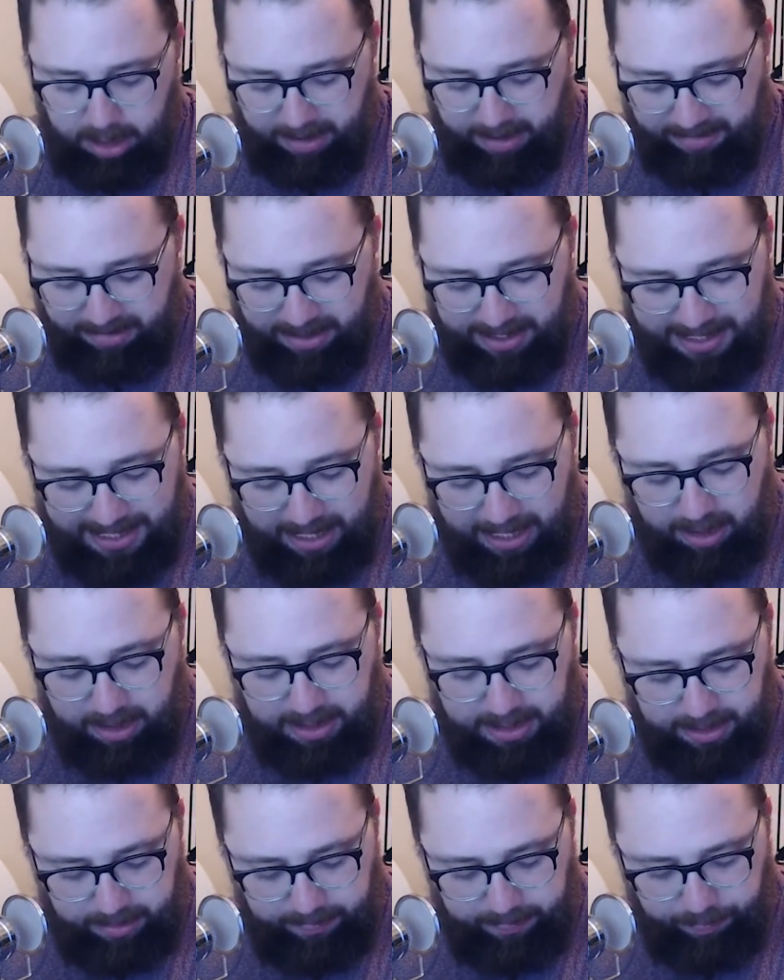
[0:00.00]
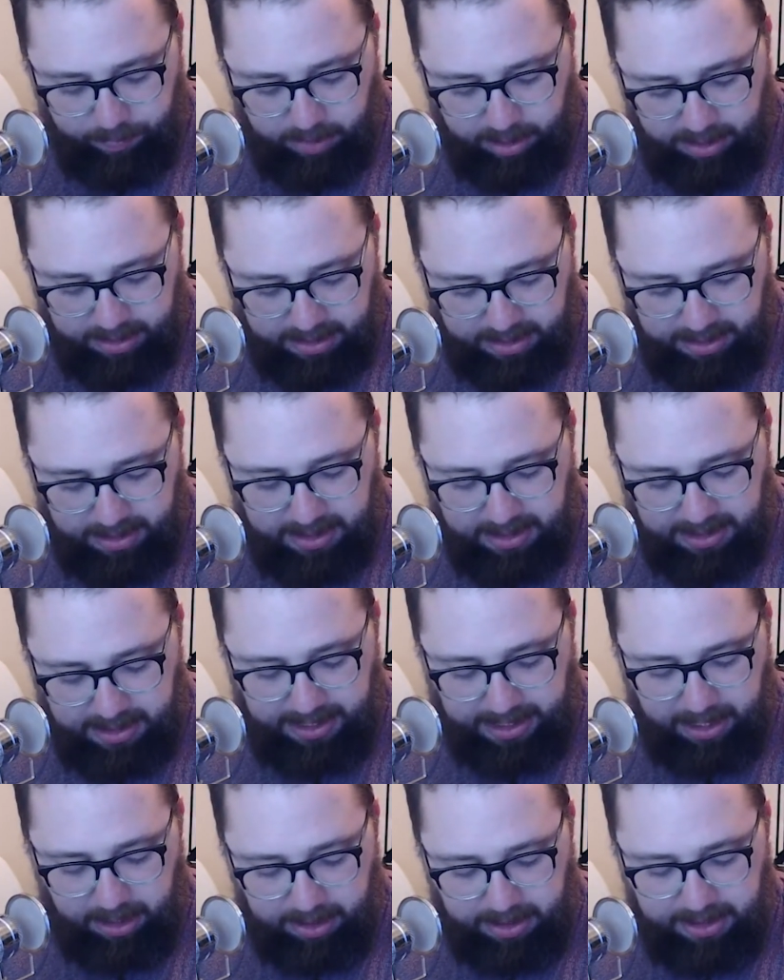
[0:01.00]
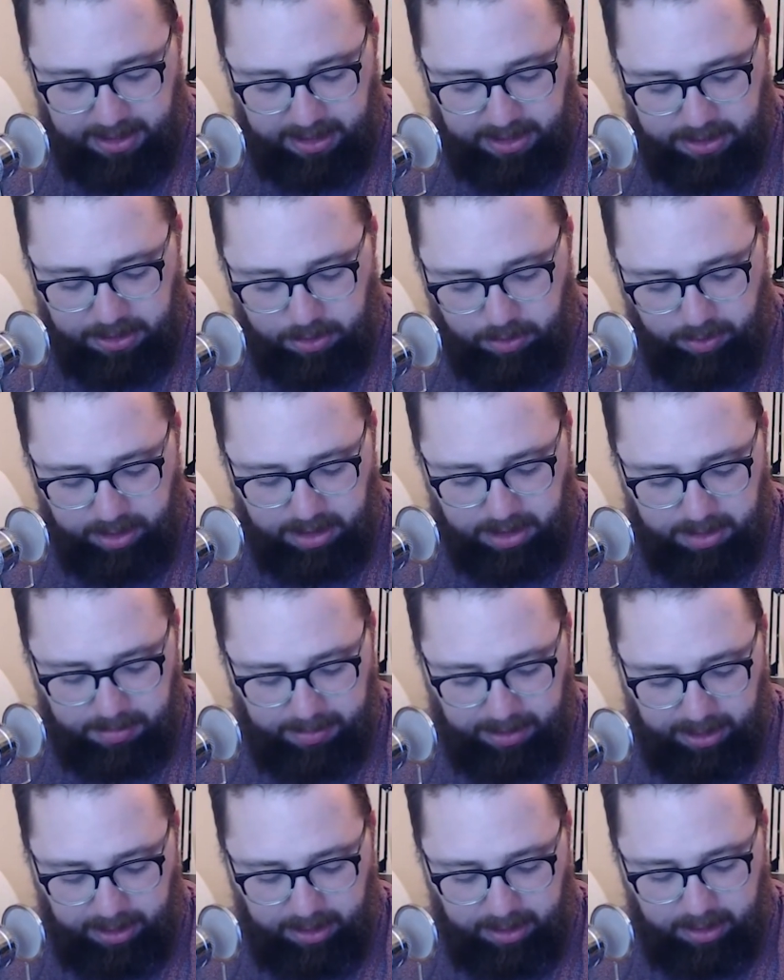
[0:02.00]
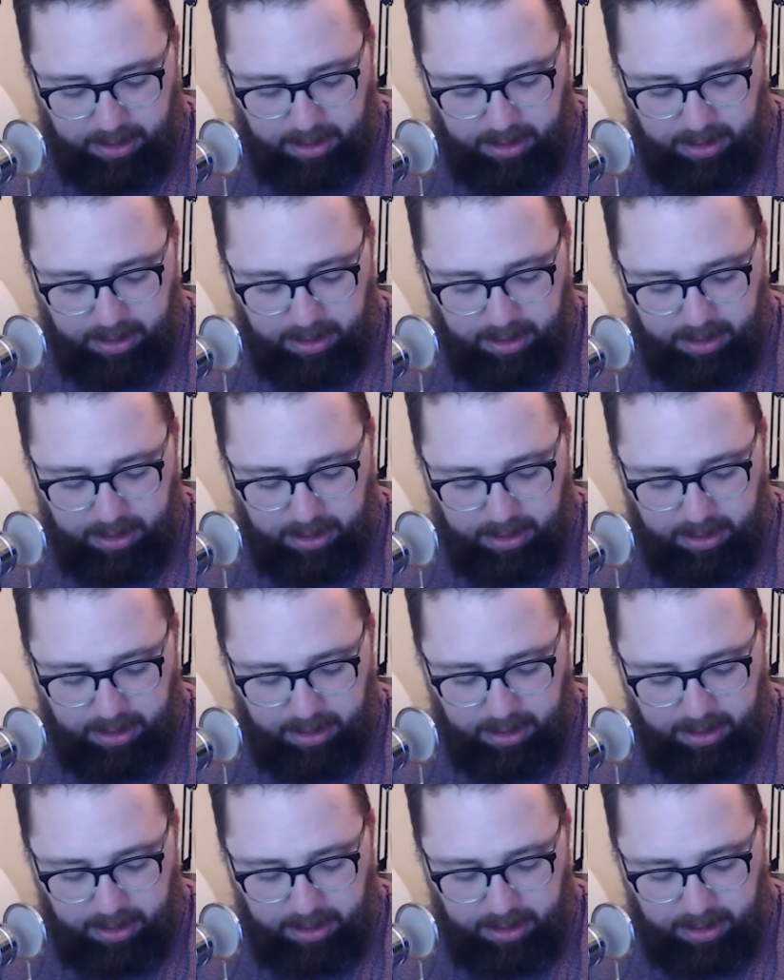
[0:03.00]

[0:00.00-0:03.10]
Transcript: For the skeleton, since the skeleton is going to be